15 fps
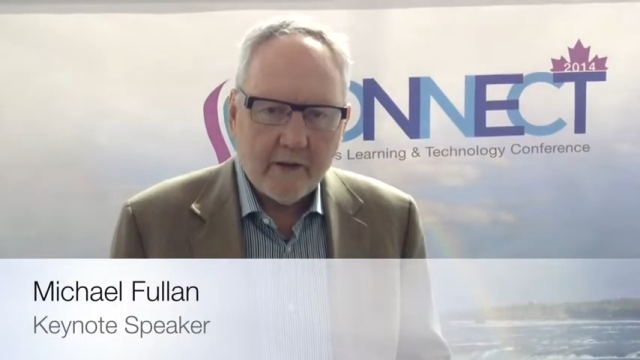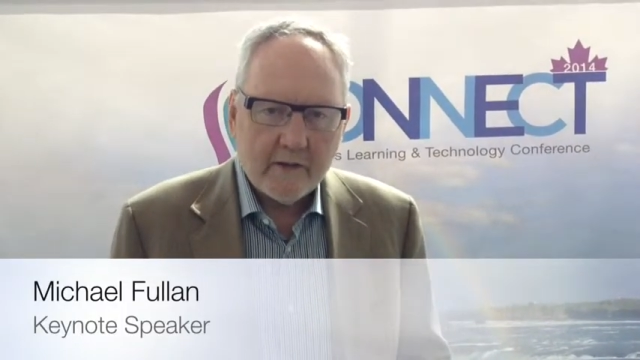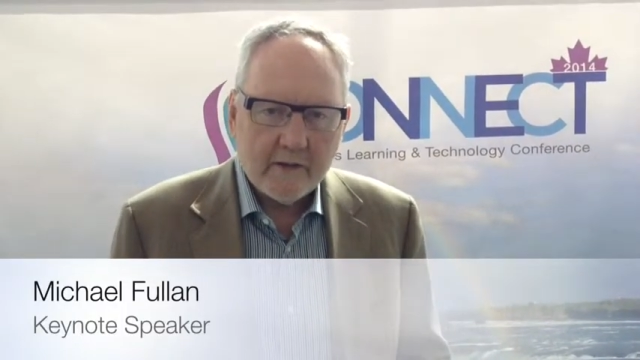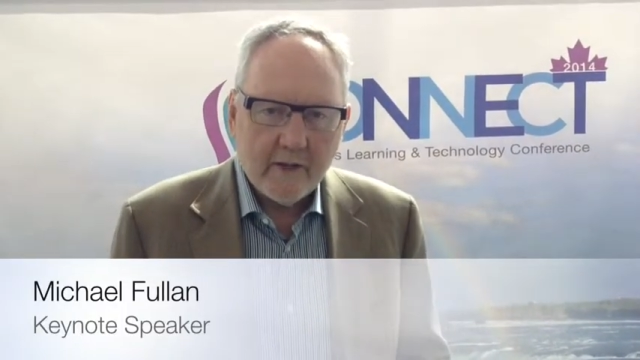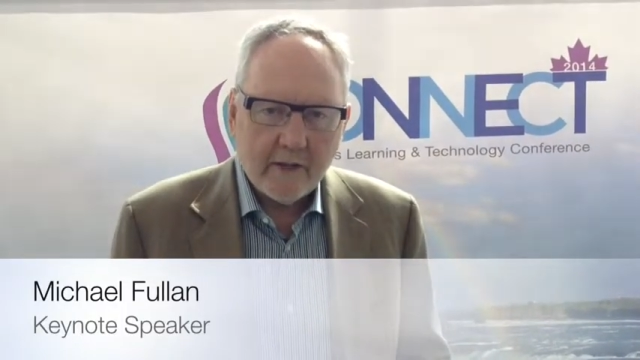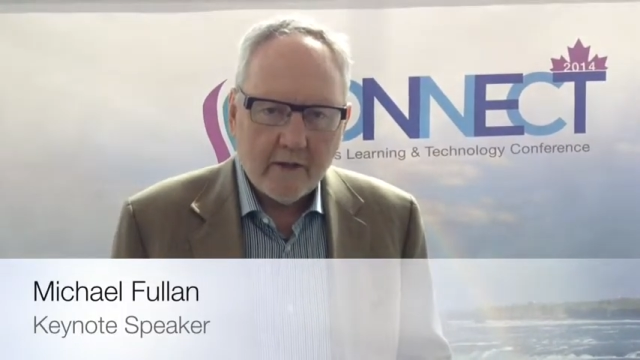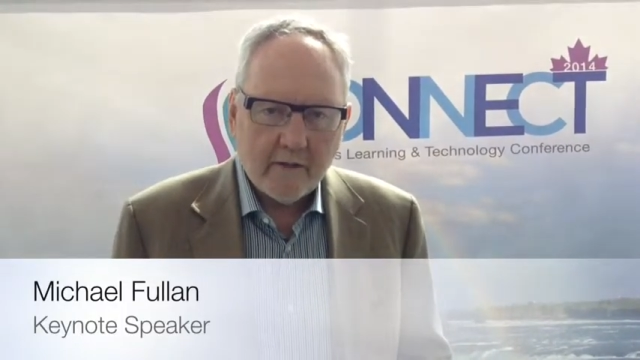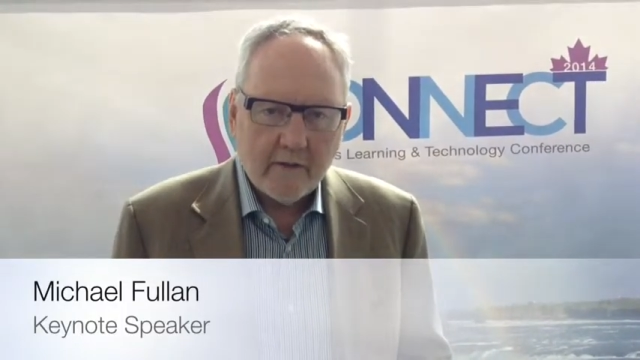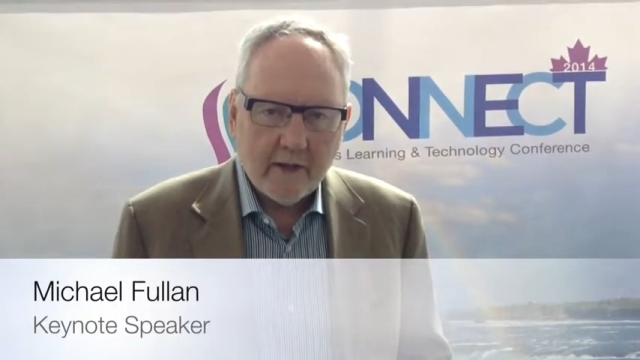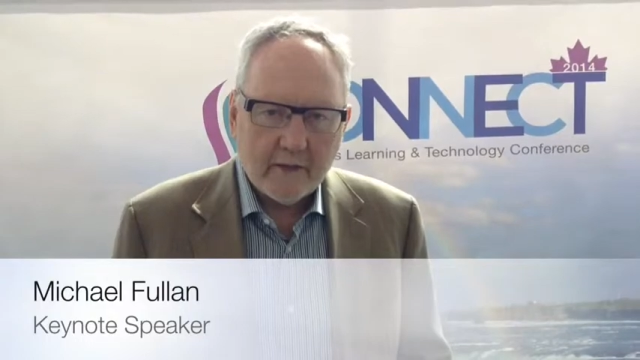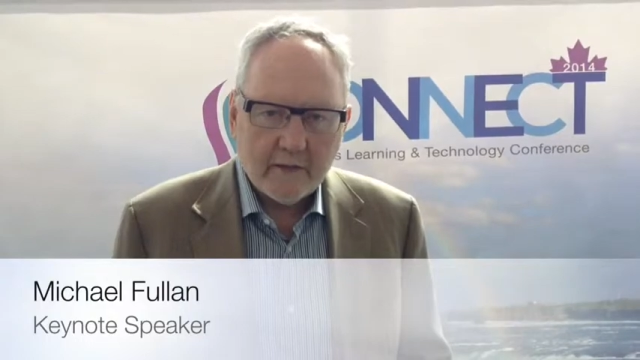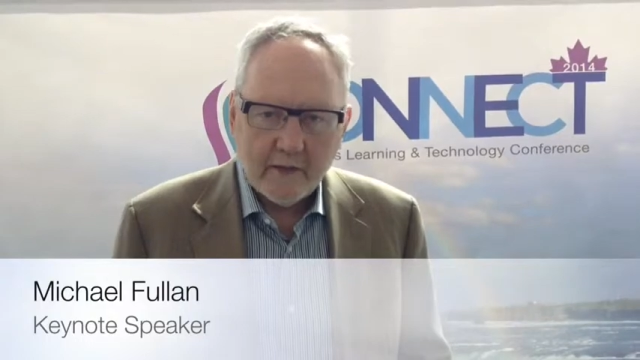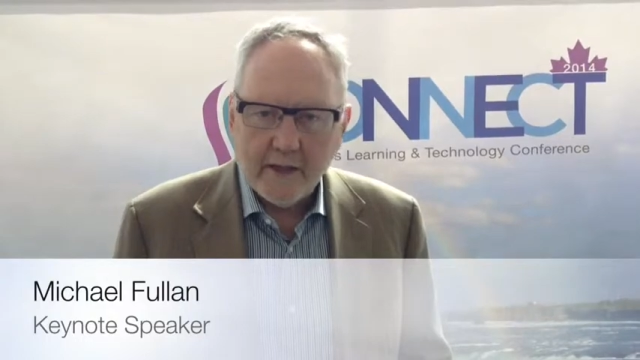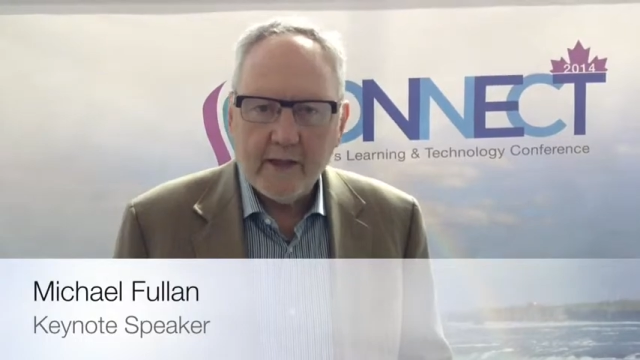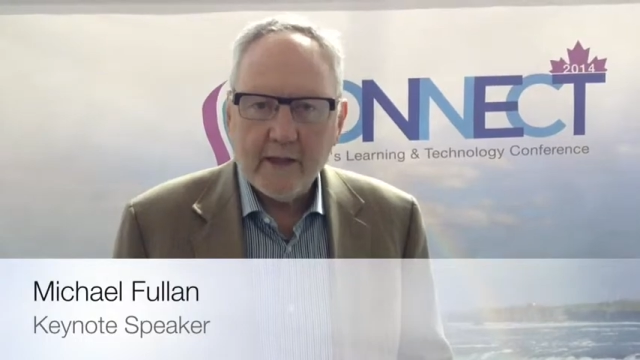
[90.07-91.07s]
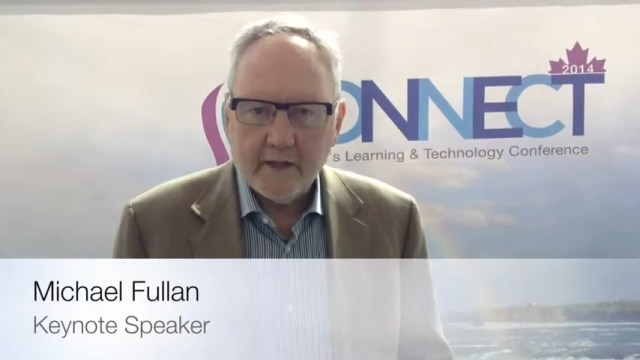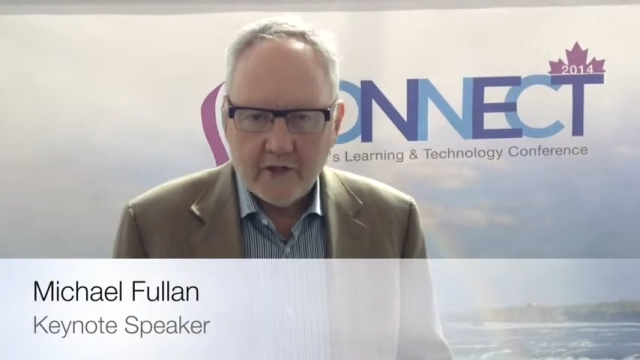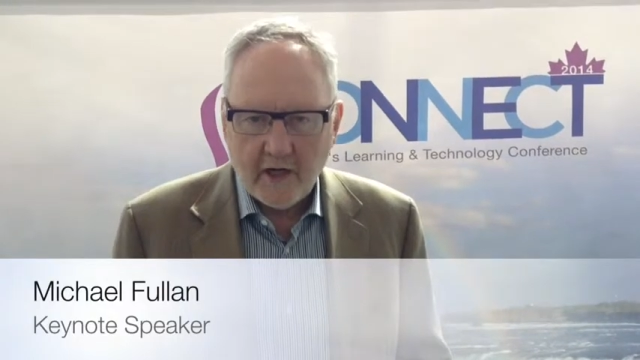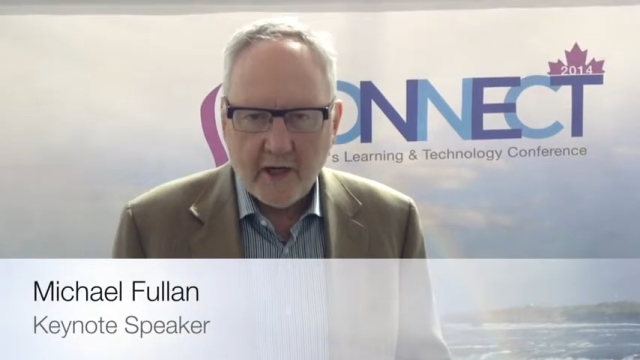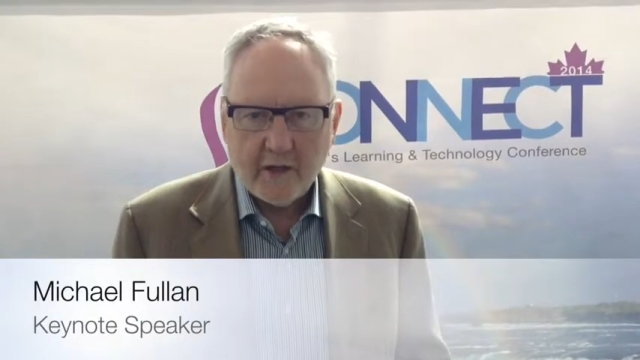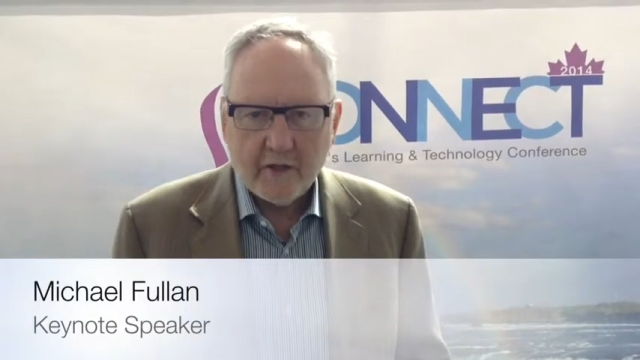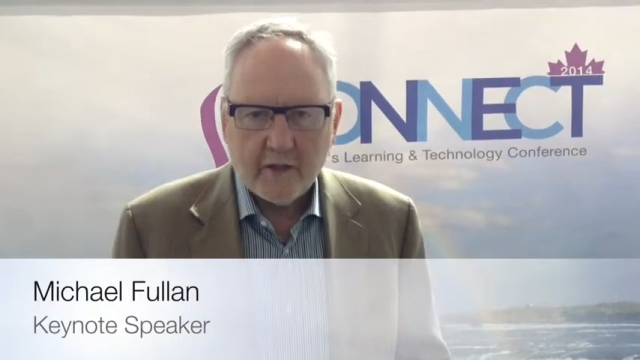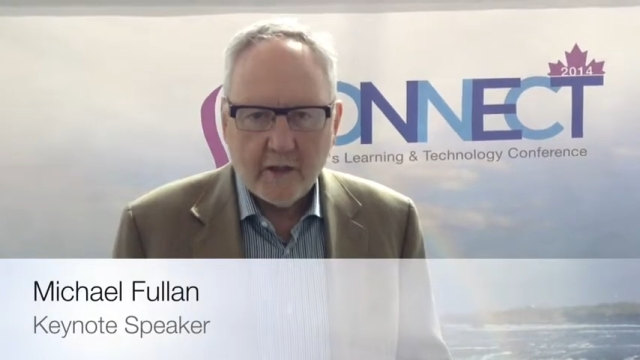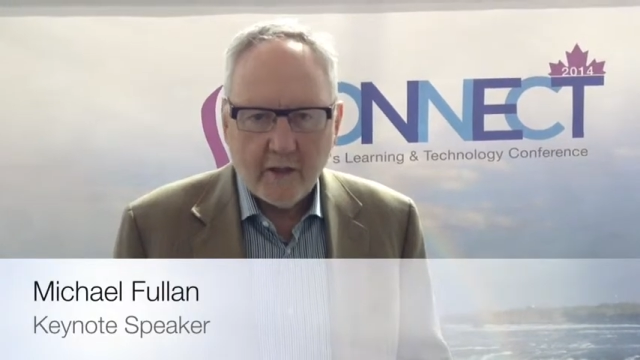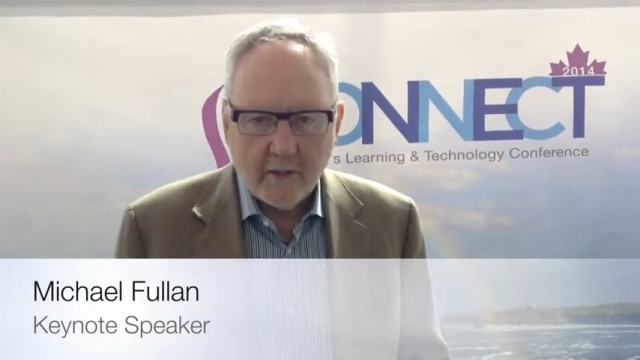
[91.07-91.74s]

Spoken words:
and center as leading change